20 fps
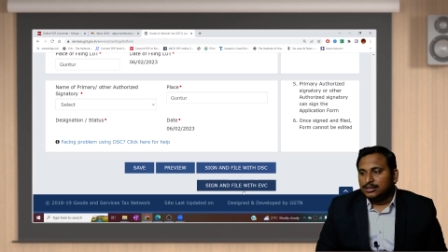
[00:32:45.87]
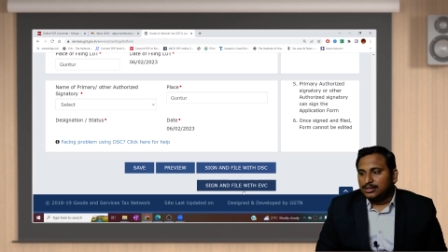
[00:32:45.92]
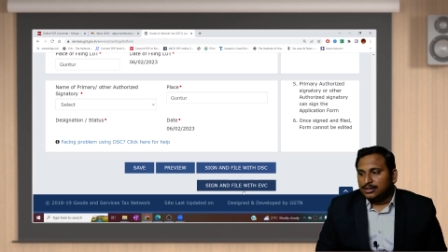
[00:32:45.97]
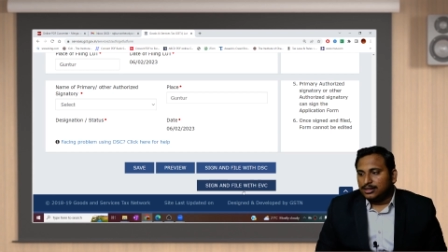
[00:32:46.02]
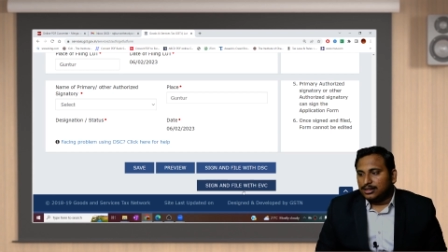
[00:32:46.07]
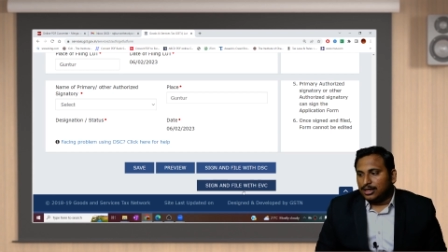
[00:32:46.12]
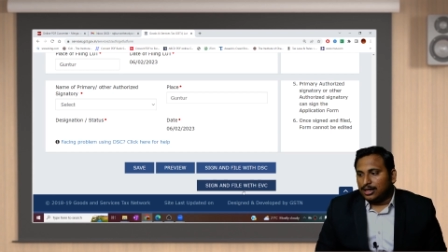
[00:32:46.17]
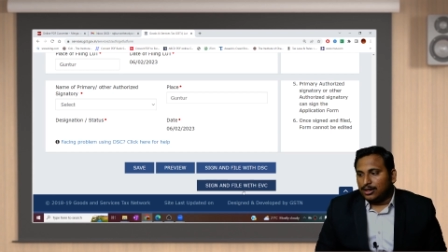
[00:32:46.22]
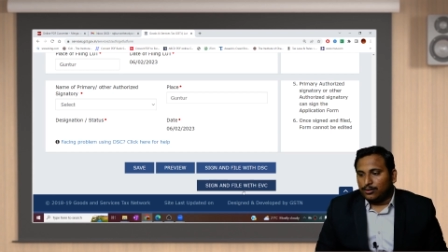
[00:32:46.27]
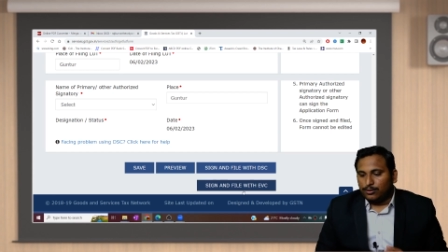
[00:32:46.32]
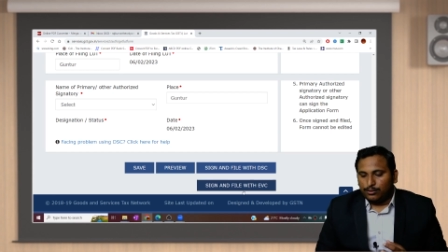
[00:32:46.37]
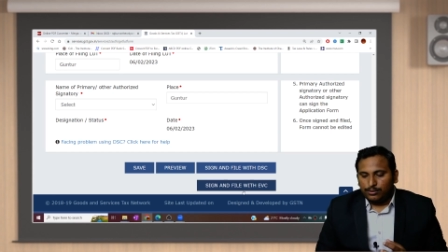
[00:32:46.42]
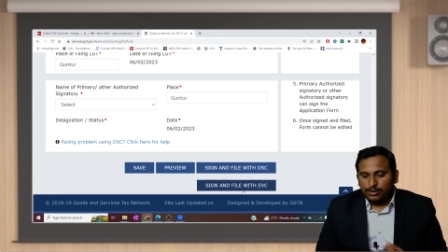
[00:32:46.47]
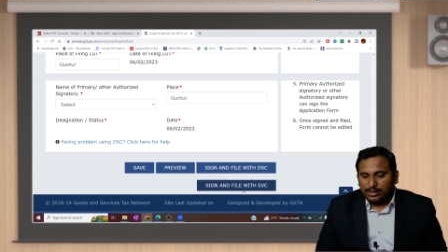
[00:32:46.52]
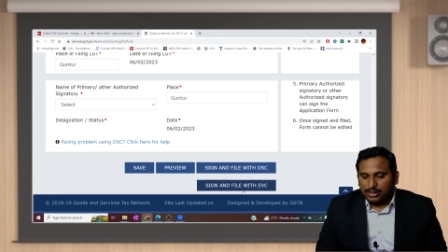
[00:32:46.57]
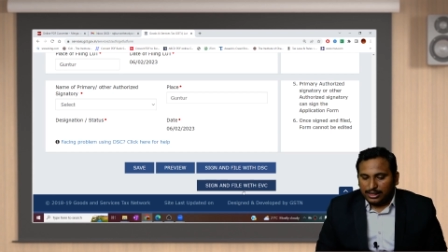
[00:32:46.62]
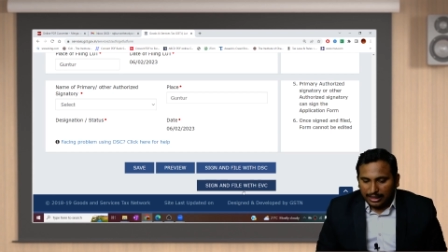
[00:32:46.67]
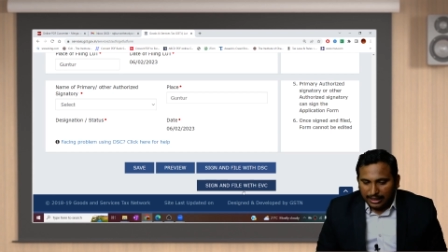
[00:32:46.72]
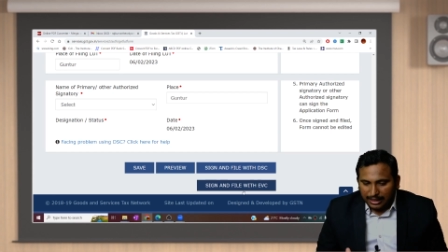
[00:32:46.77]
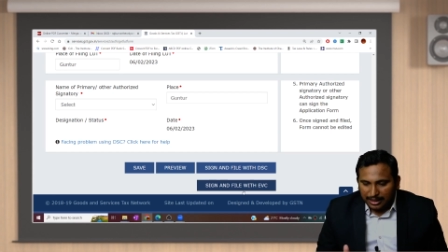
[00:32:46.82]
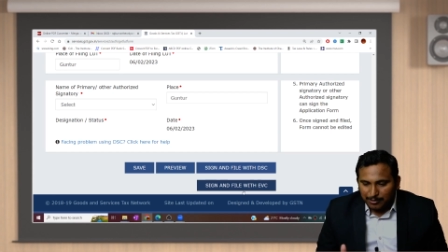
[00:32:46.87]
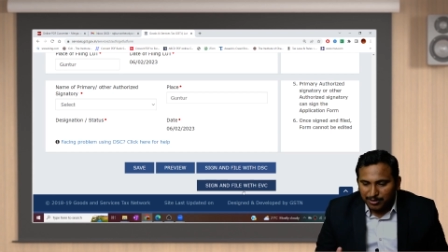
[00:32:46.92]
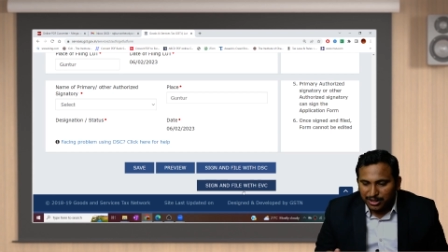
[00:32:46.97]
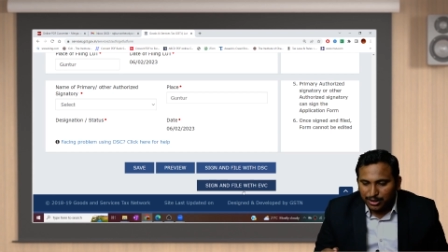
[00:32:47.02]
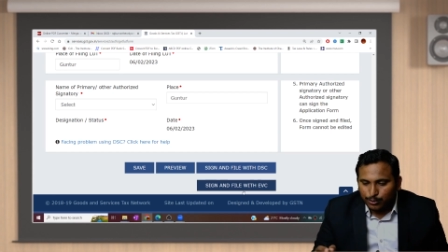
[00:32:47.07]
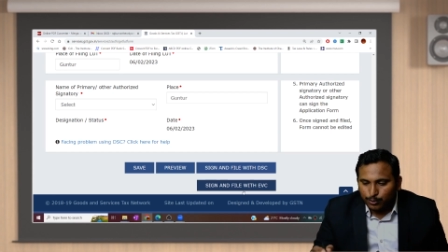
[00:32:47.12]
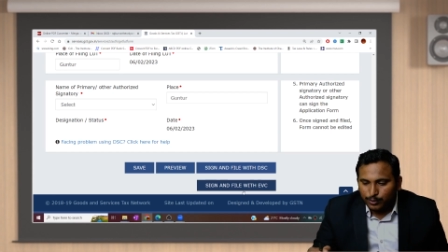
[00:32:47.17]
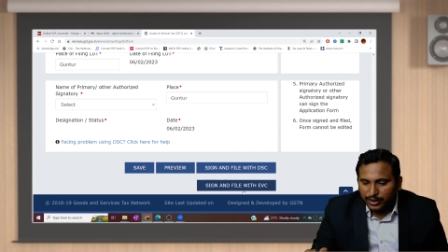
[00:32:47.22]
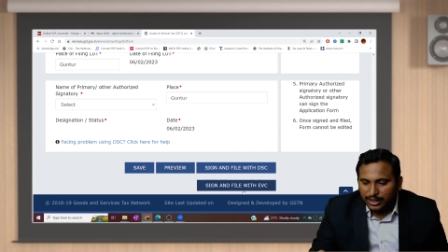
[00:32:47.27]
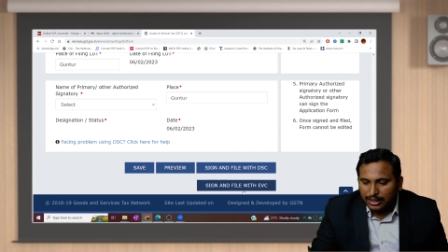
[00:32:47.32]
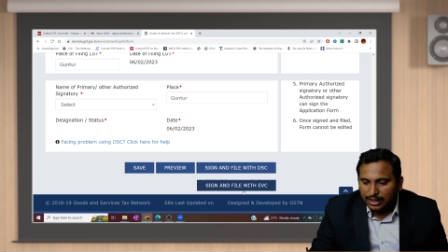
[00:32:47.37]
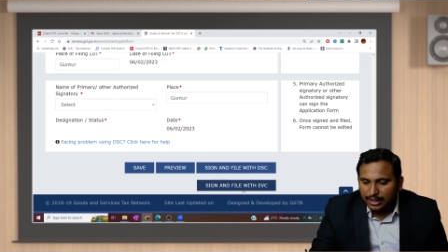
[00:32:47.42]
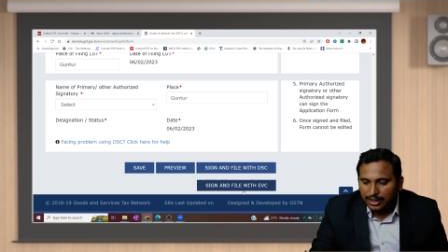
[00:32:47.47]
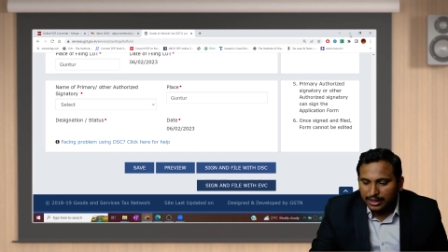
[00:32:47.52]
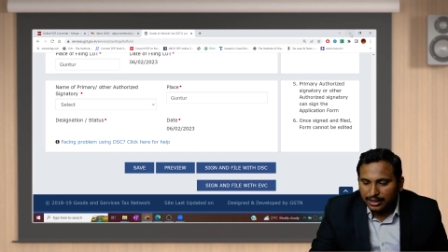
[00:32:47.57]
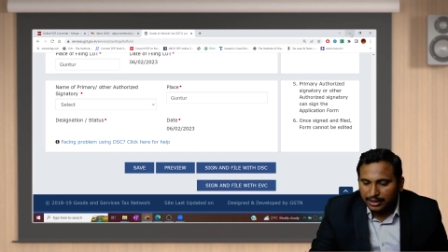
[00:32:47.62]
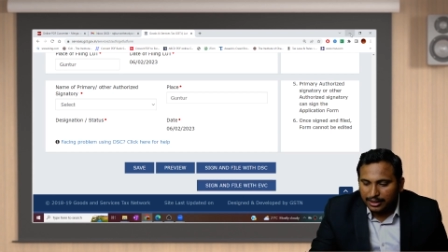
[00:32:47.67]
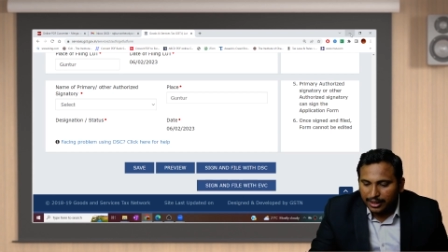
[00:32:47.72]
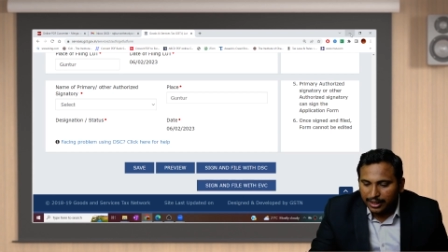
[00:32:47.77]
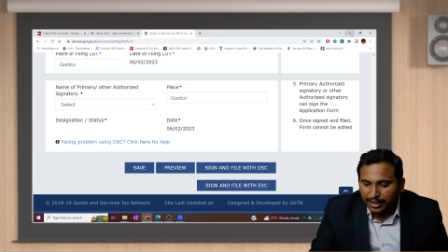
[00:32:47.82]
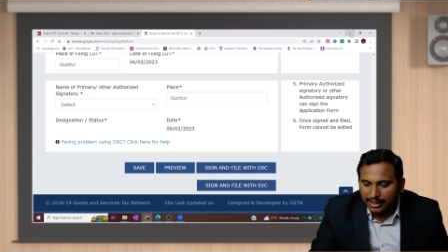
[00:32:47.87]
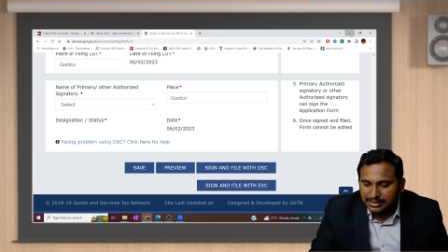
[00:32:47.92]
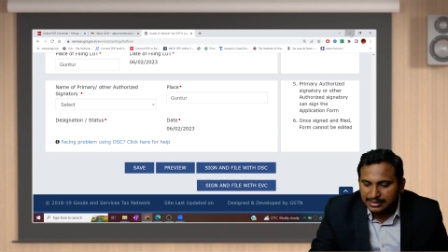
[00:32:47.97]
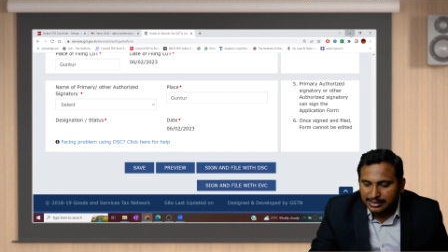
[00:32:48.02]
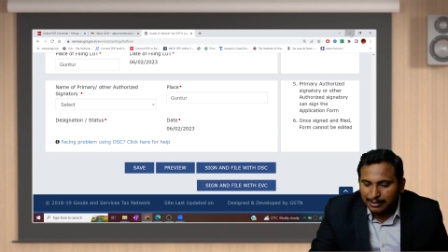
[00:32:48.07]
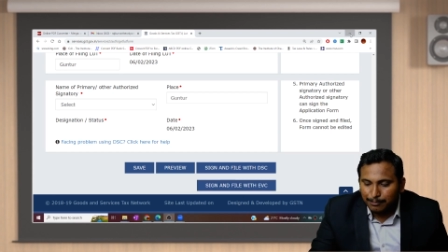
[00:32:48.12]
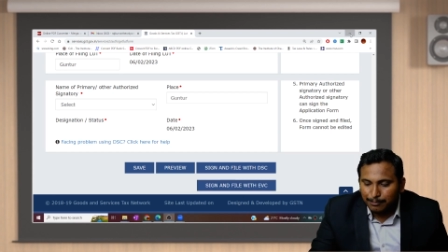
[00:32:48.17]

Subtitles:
Now let me quickly take some